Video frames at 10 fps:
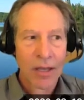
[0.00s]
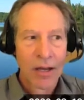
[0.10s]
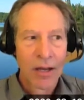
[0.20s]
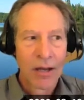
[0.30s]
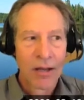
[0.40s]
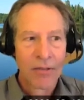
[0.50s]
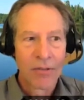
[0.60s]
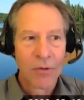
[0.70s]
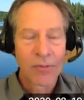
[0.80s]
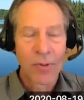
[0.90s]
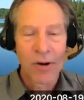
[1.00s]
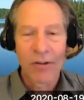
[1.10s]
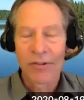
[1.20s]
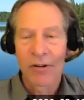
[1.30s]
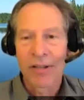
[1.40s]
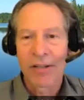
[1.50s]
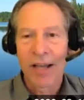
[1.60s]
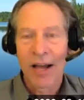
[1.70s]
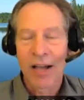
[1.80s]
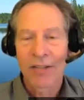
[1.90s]
Uh, those particles are in
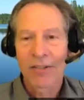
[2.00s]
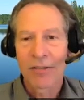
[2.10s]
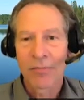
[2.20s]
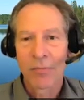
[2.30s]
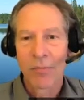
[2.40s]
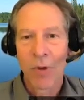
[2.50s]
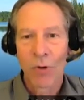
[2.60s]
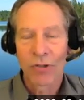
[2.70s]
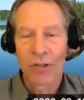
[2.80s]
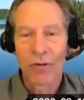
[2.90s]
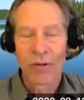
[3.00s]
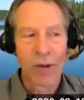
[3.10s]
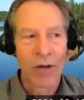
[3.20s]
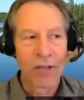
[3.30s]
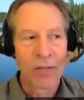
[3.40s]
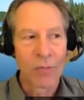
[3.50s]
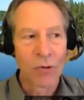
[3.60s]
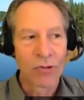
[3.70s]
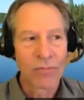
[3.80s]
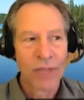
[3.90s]
constant motion due to Brownian
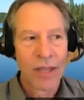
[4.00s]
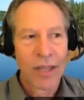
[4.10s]
motion.